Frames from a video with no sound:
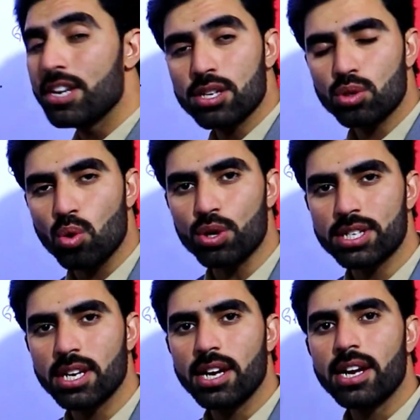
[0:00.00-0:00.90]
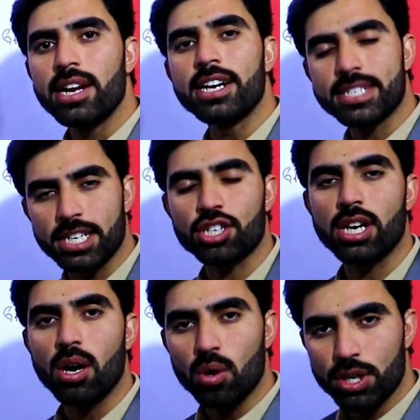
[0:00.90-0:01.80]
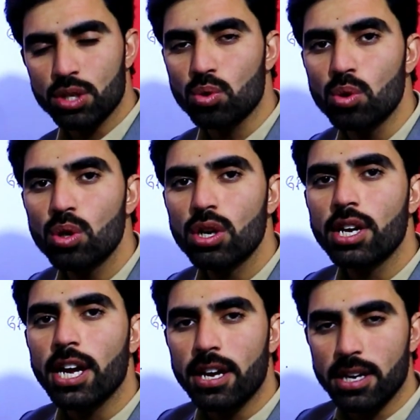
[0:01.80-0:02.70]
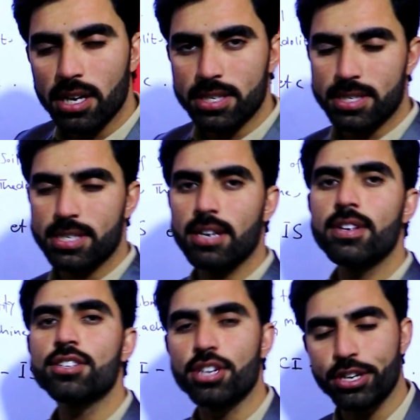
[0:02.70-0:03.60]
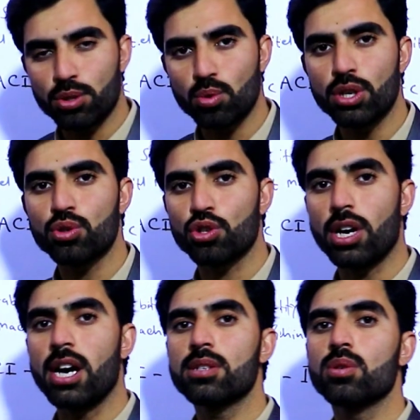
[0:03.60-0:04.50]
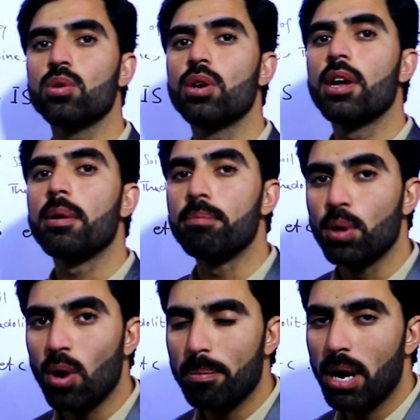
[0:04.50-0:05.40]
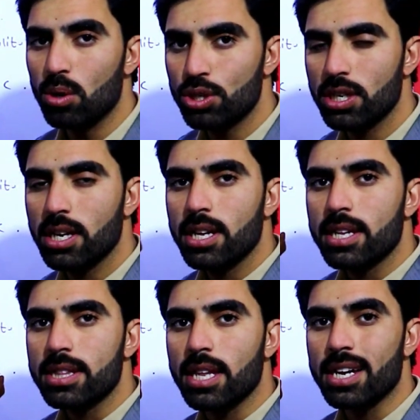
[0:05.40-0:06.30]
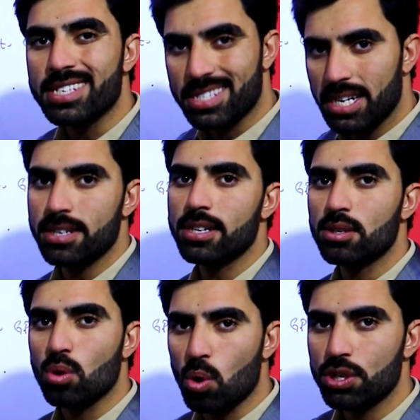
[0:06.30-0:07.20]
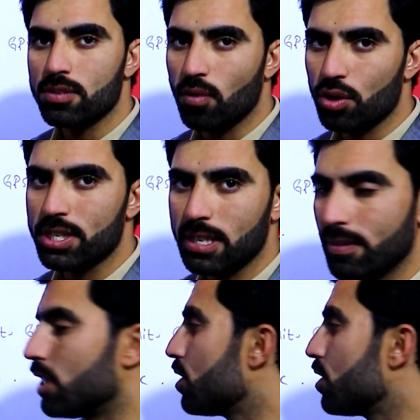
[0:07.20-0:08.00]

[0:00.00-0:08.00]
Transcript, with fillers: IS codes, etc. Okay, so uh, civil engineering students should also be know about the standard codes for civil